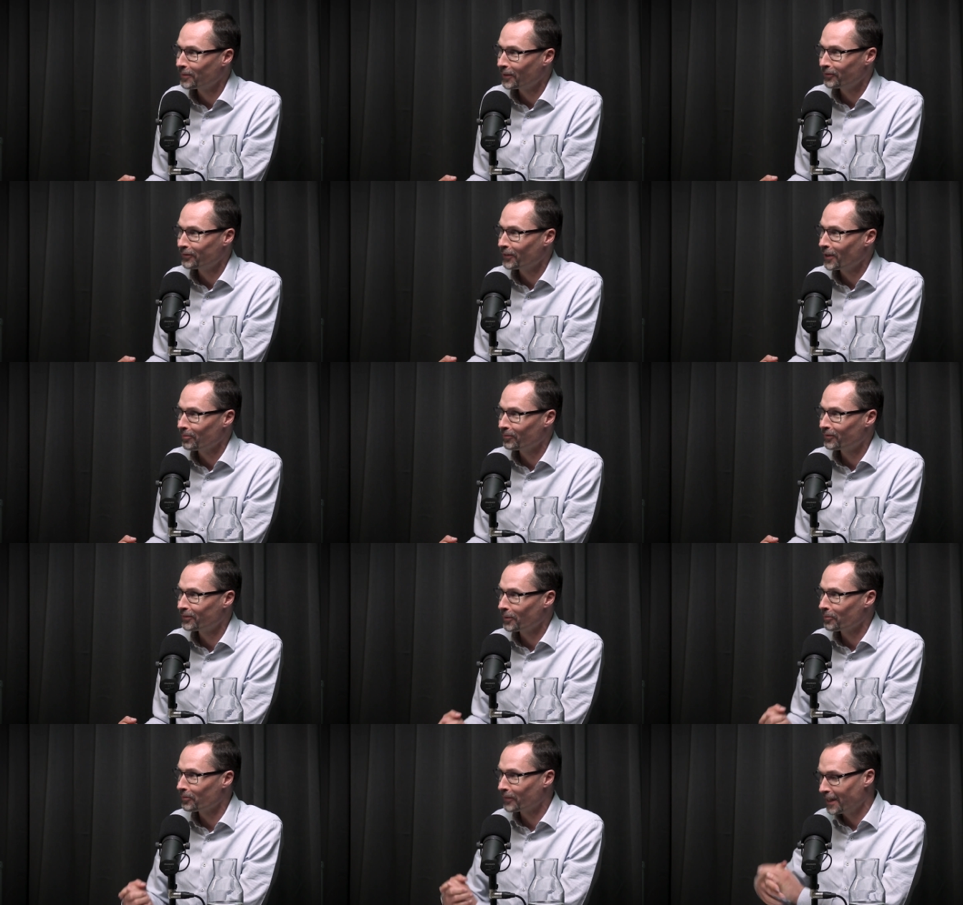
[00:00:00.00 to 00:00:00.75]

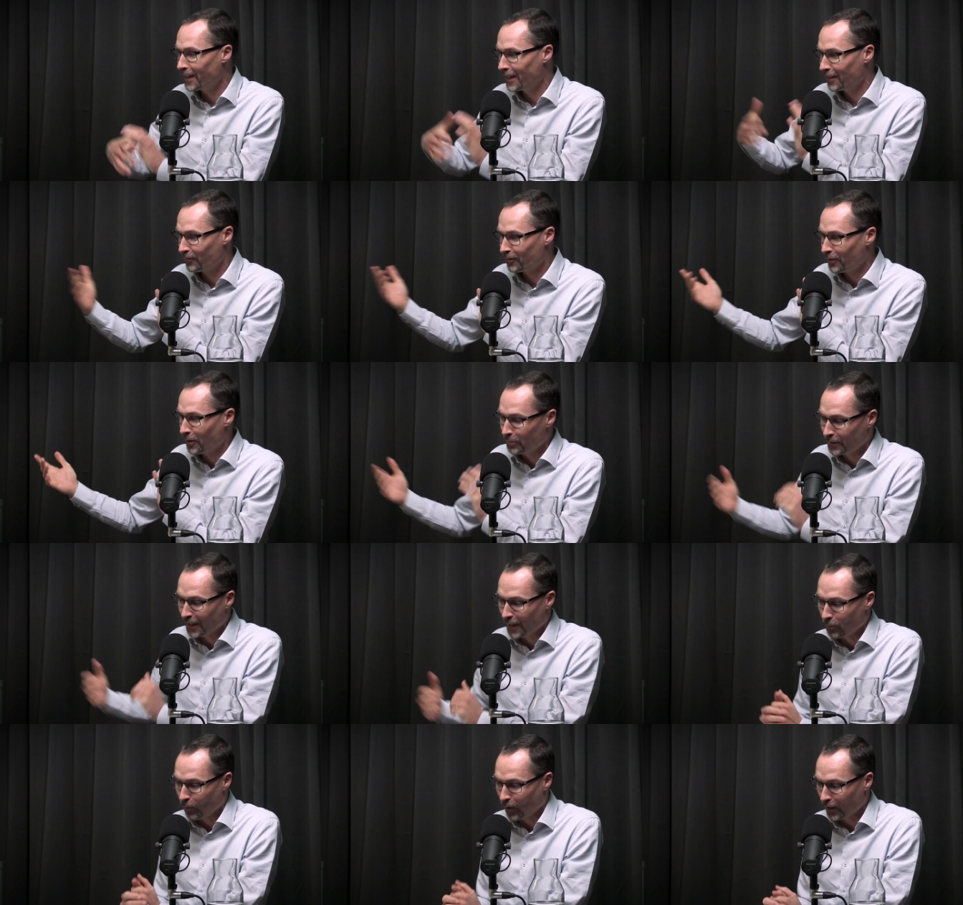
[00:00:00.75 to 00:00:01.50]
from
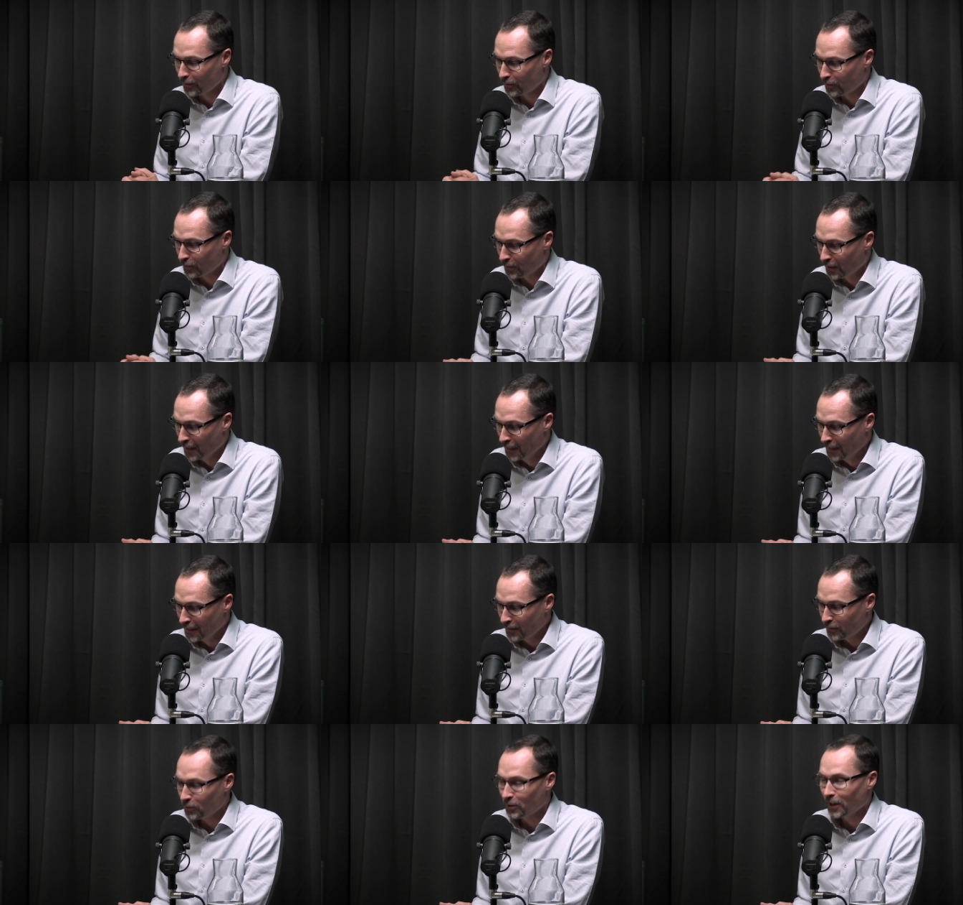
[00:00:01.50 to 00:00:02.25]
day one to
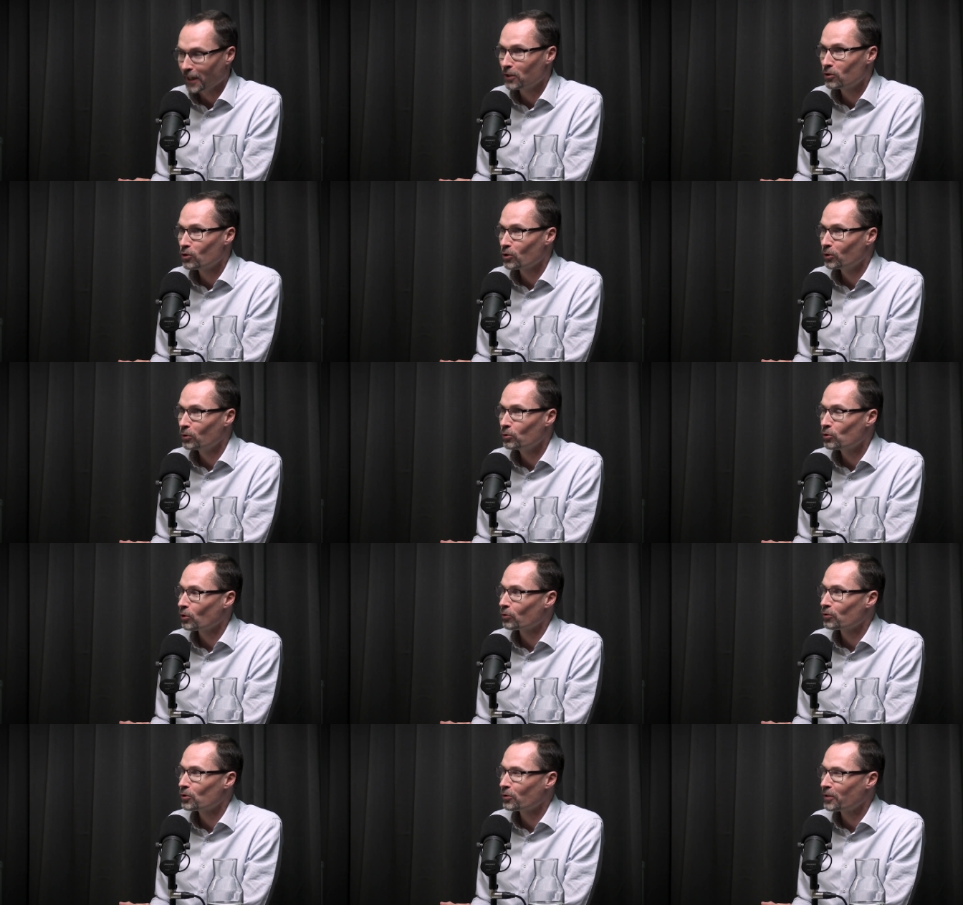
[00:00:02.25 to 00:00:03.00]
day two.
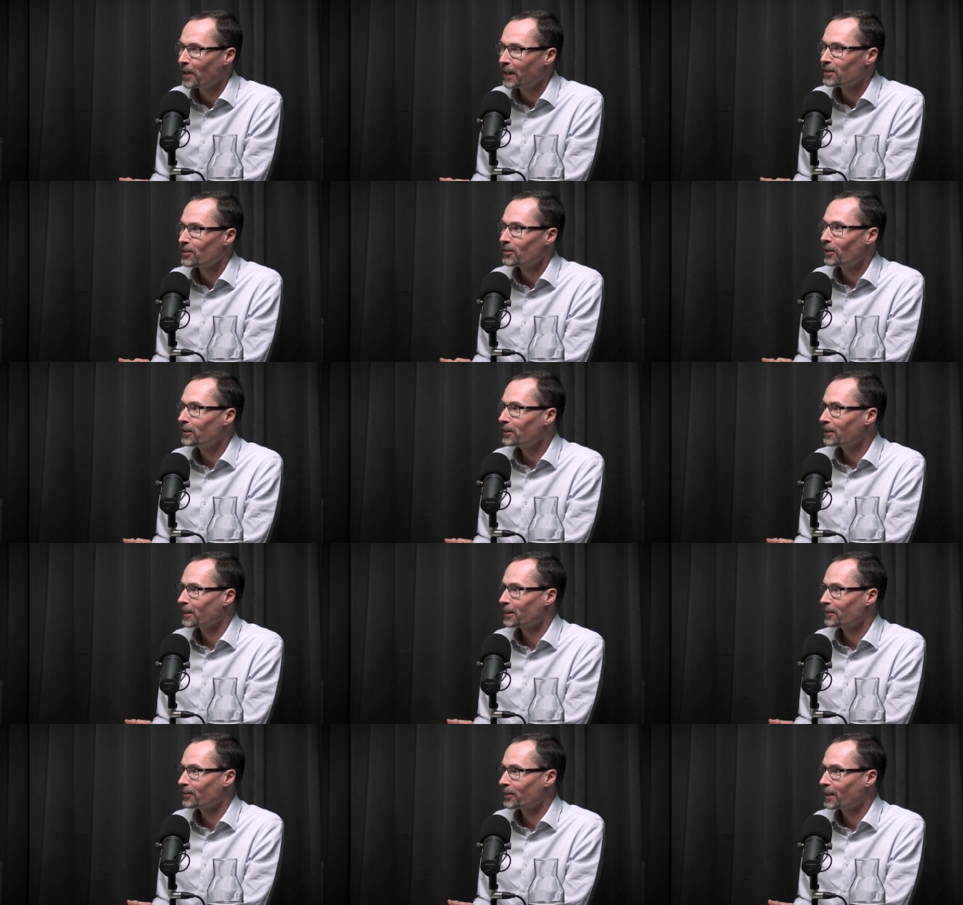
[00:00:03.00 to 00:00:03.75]
So that's not
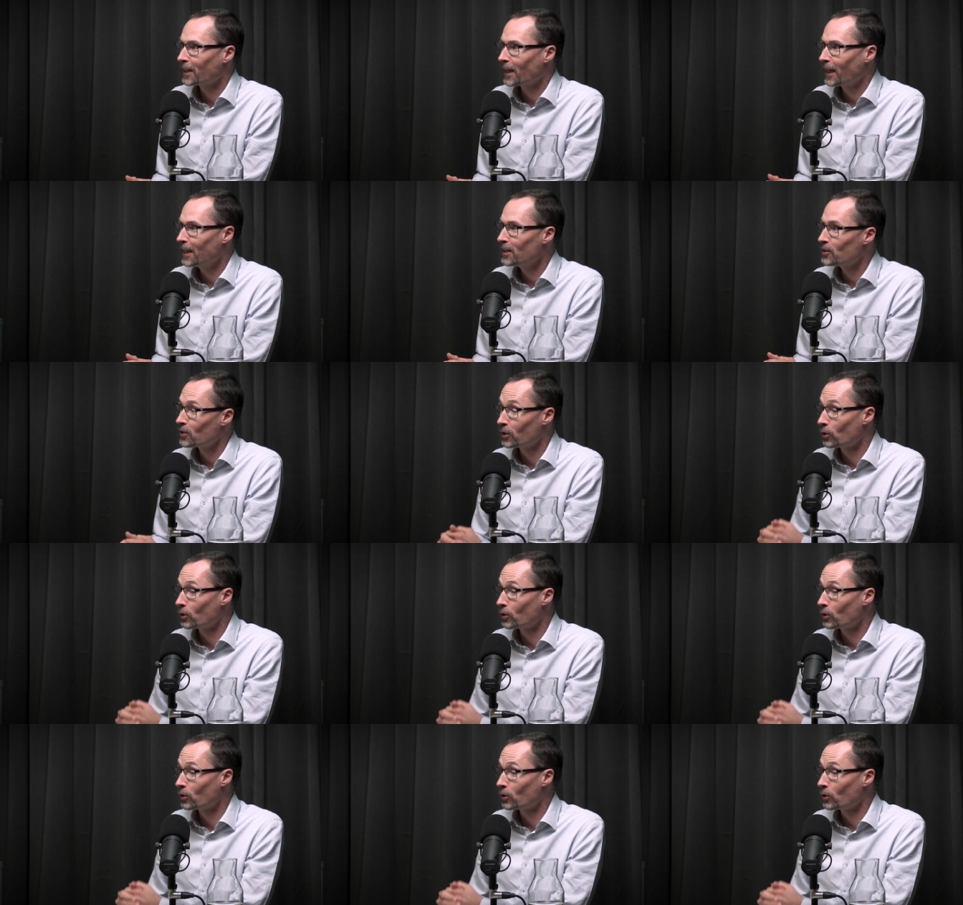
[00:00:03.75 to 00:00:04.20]
the case,